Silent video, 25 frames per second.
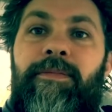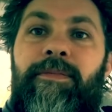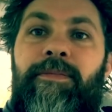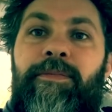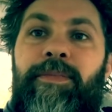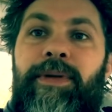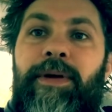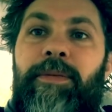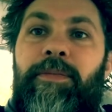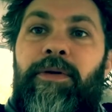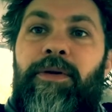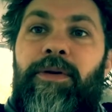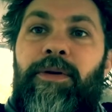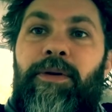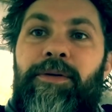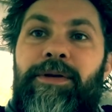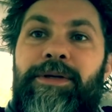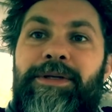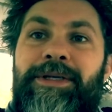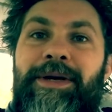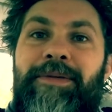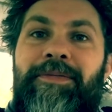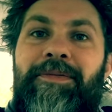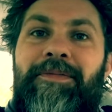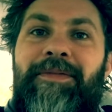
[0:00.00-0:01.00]
people called us
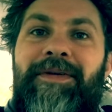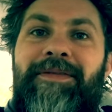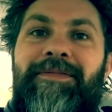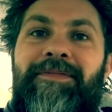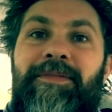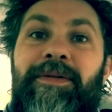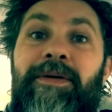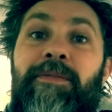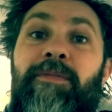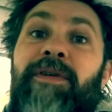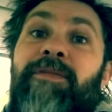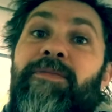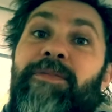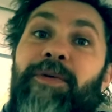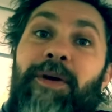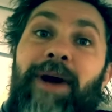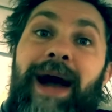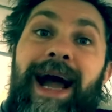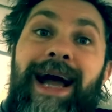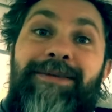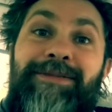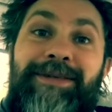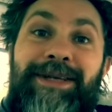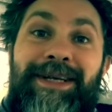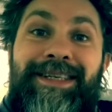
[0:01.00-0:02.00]
up and we've bought
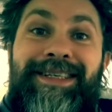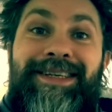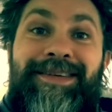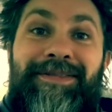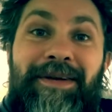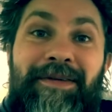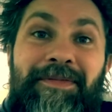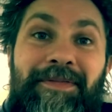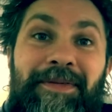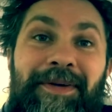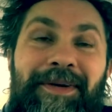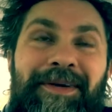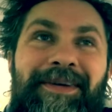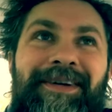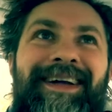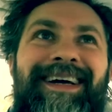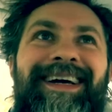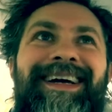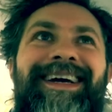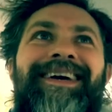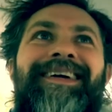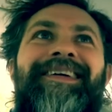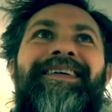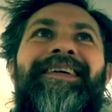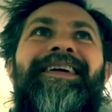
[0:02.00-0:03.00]
houses. We've
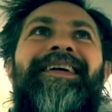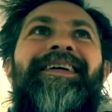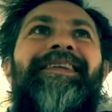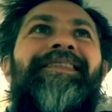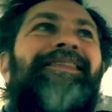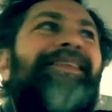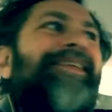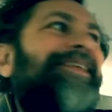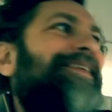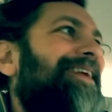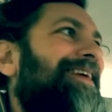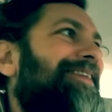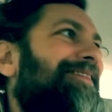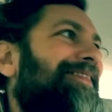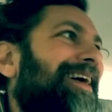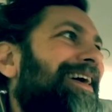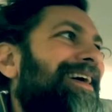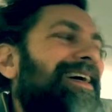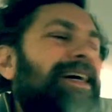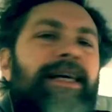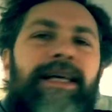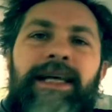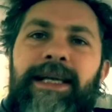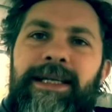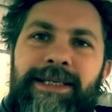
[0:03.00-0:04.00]
bought about,
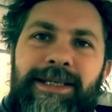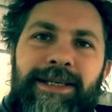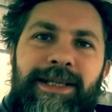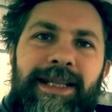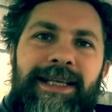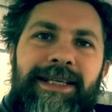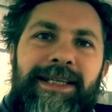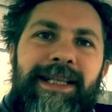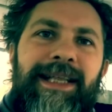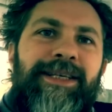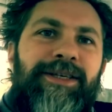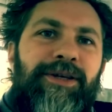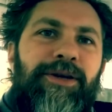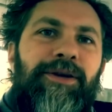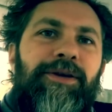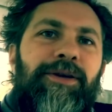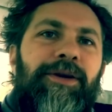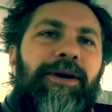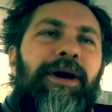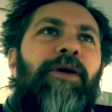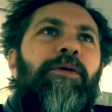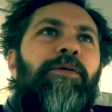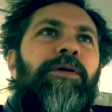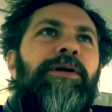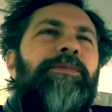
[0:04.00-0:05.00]
this could
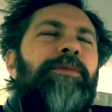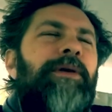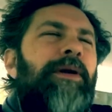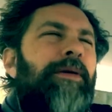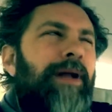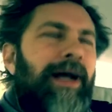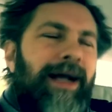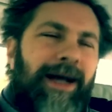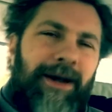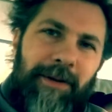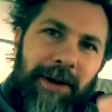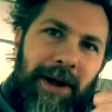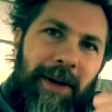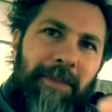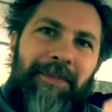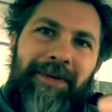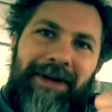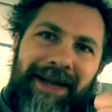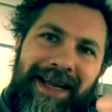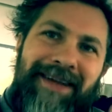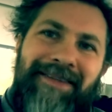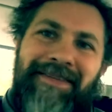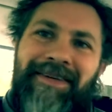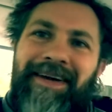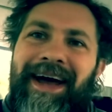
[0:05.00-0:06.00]
almost be like a
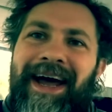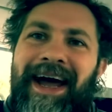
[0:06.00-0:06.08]
plea for